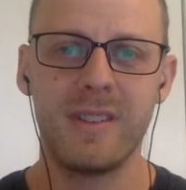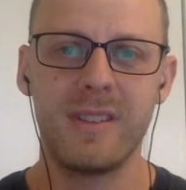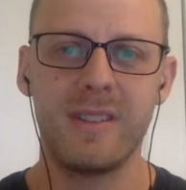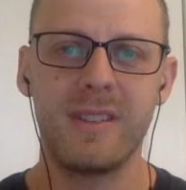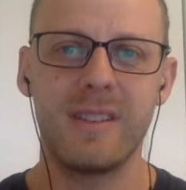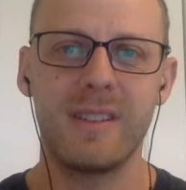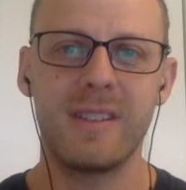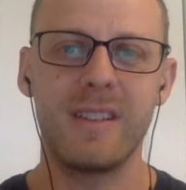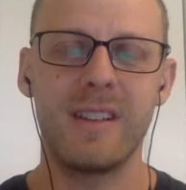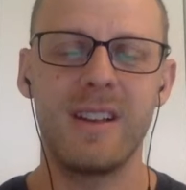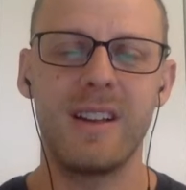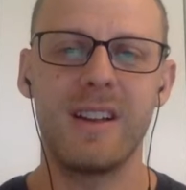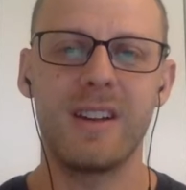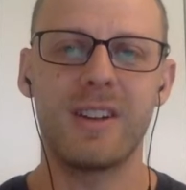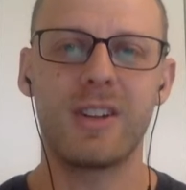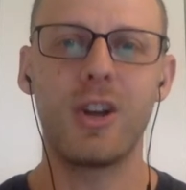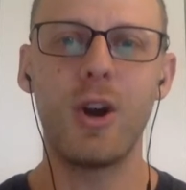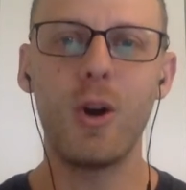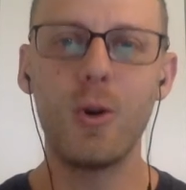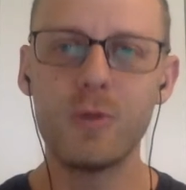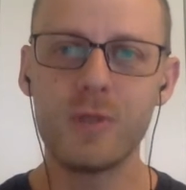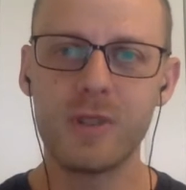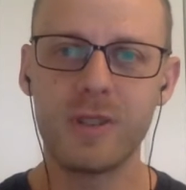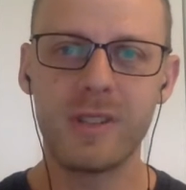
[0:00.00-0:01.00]
As a
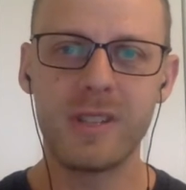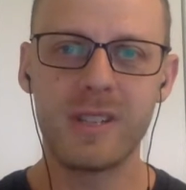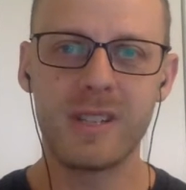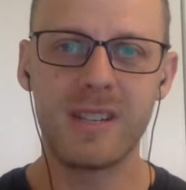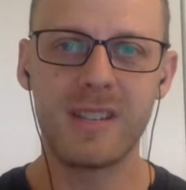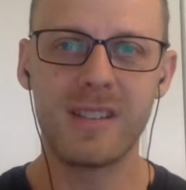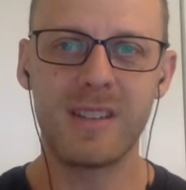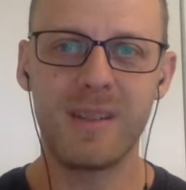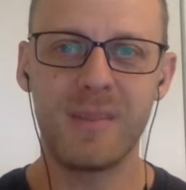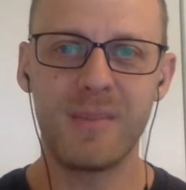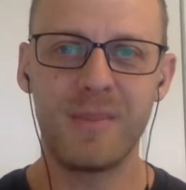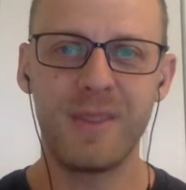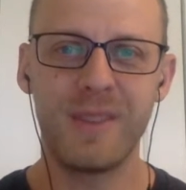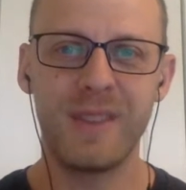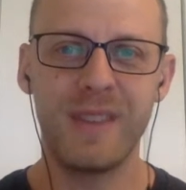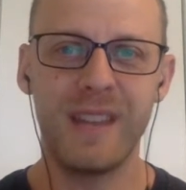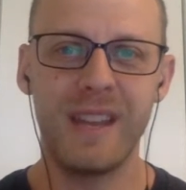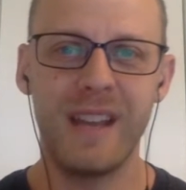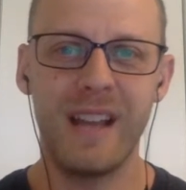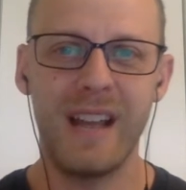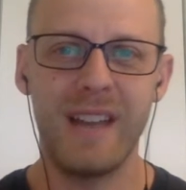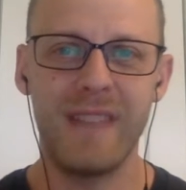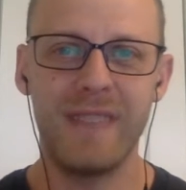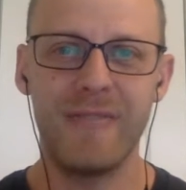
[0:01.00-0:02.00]
coach, this is something
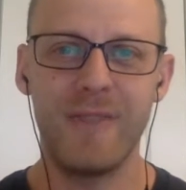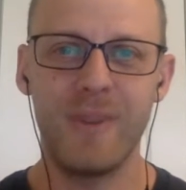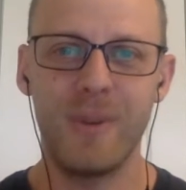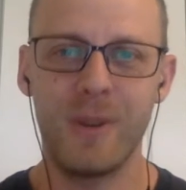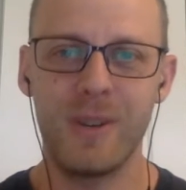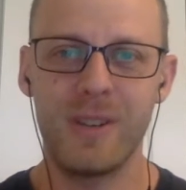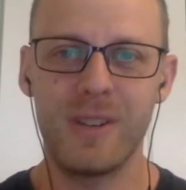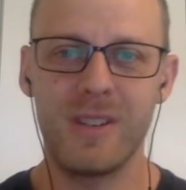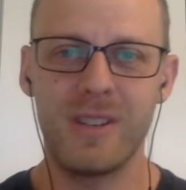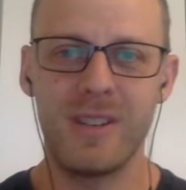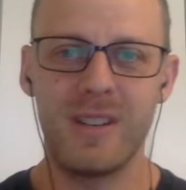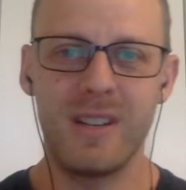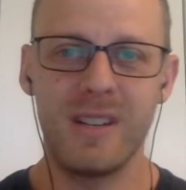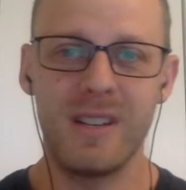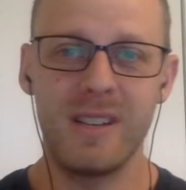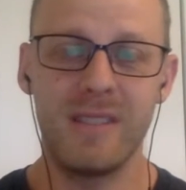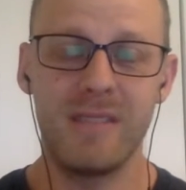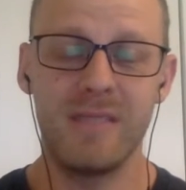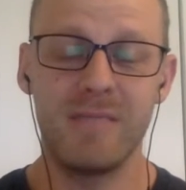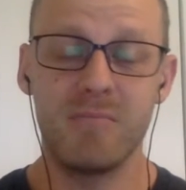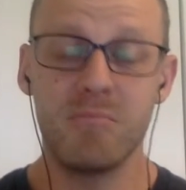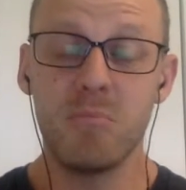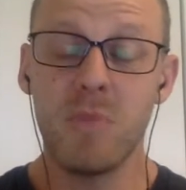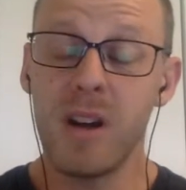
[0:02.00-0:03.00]
that I focus
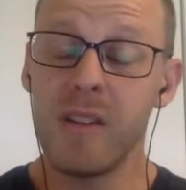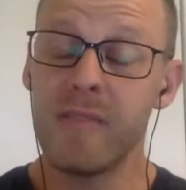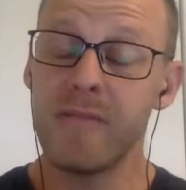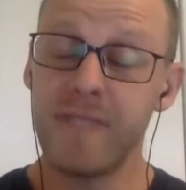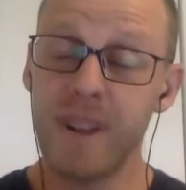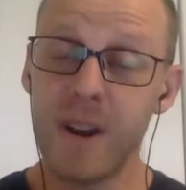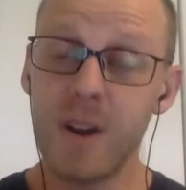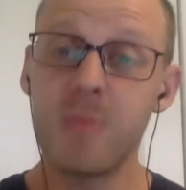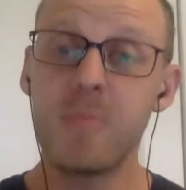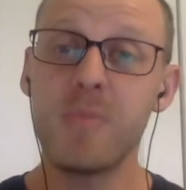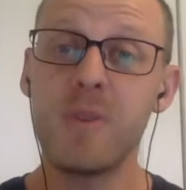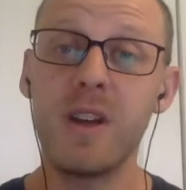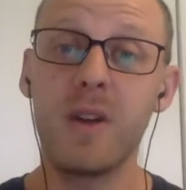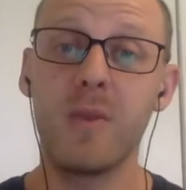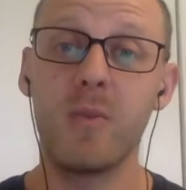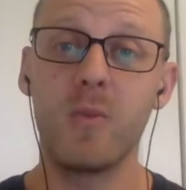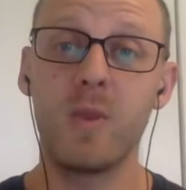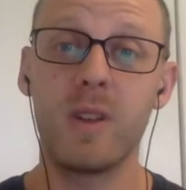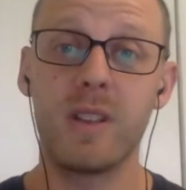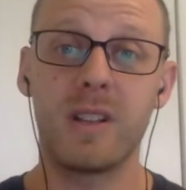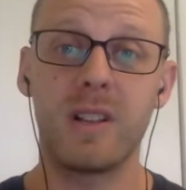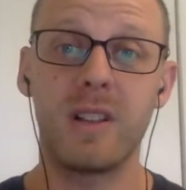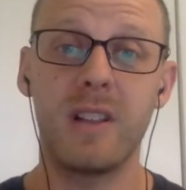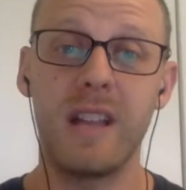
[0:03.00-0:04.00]
on a fair bit
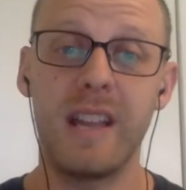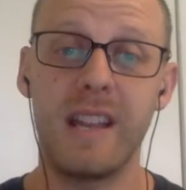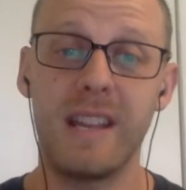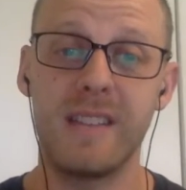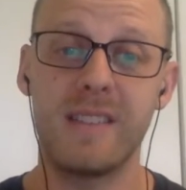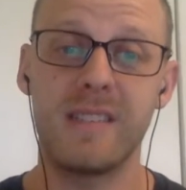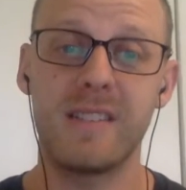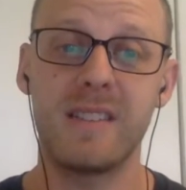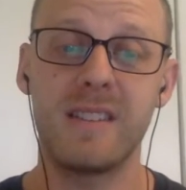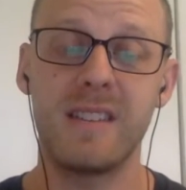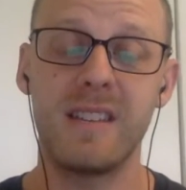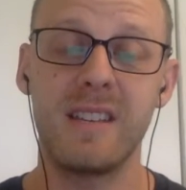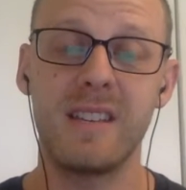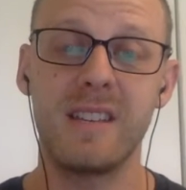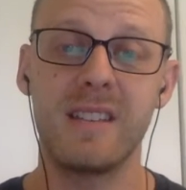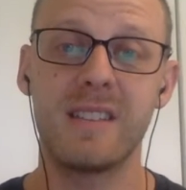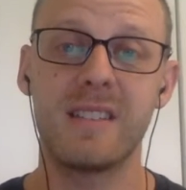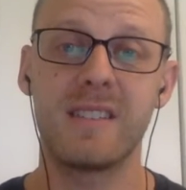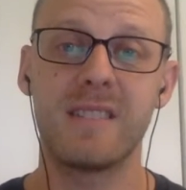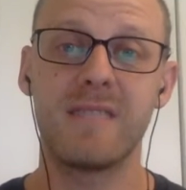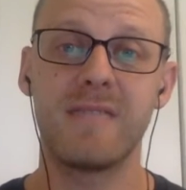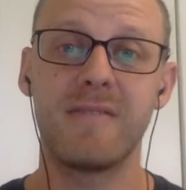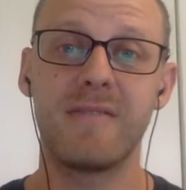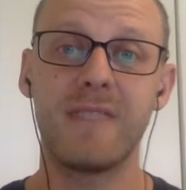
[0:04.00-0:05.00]
with clients,
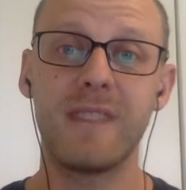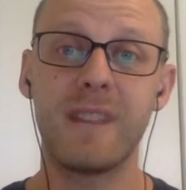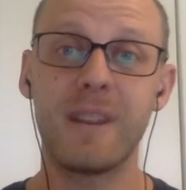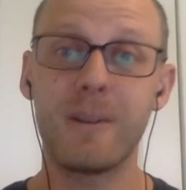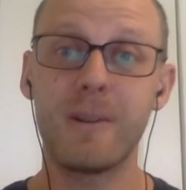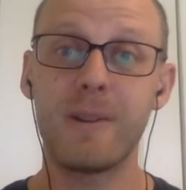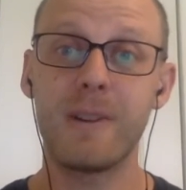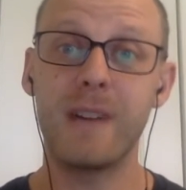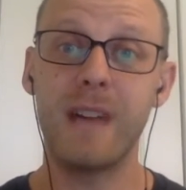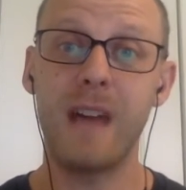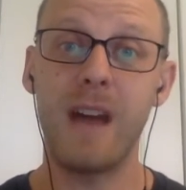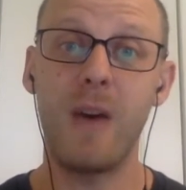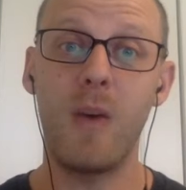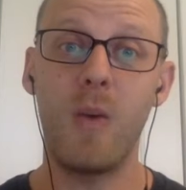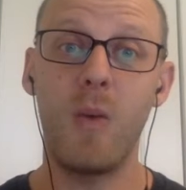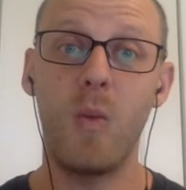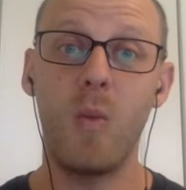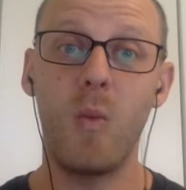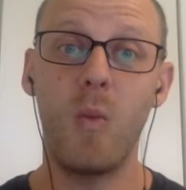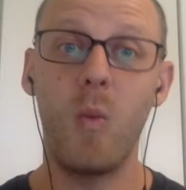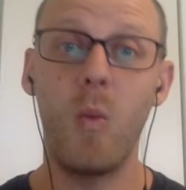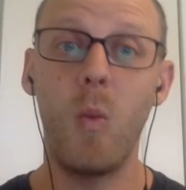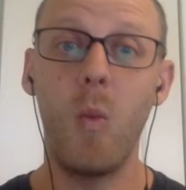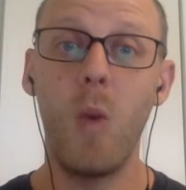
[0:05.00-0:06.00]
is figuring out
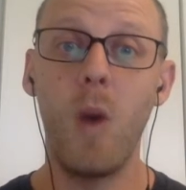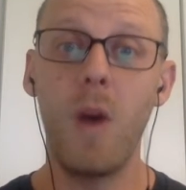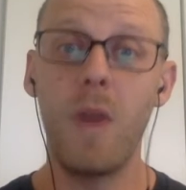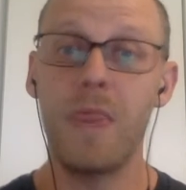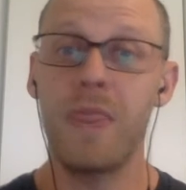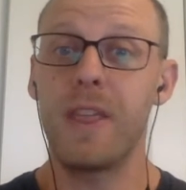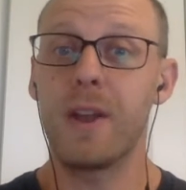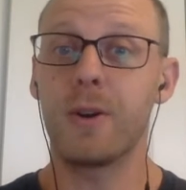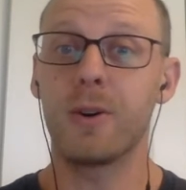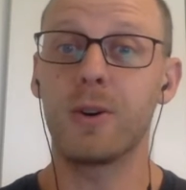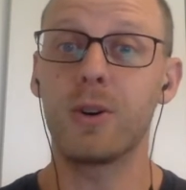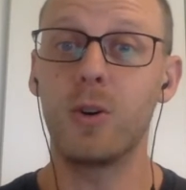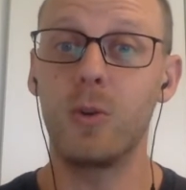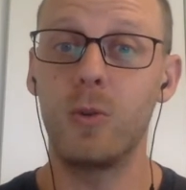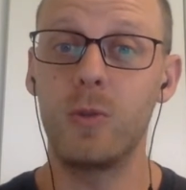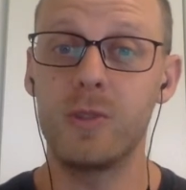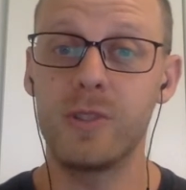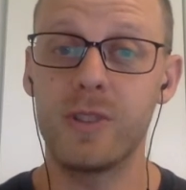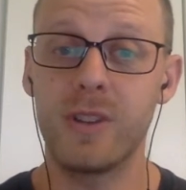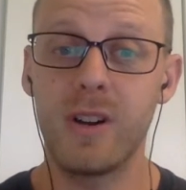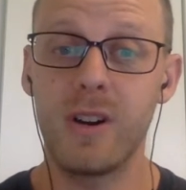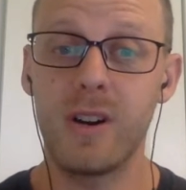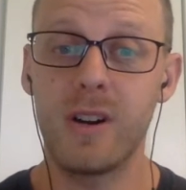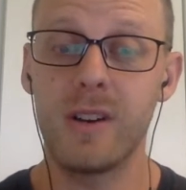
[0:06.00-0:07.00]
what their
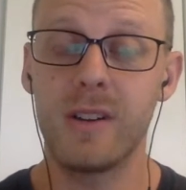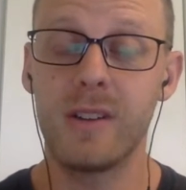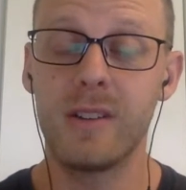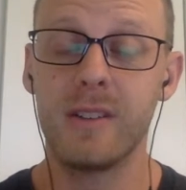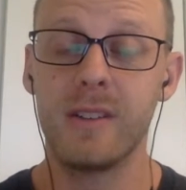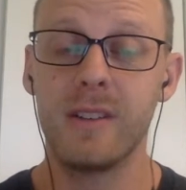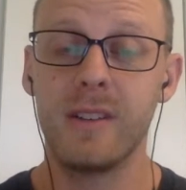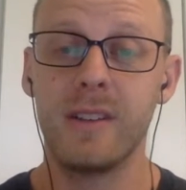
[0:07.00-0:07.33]
goals are.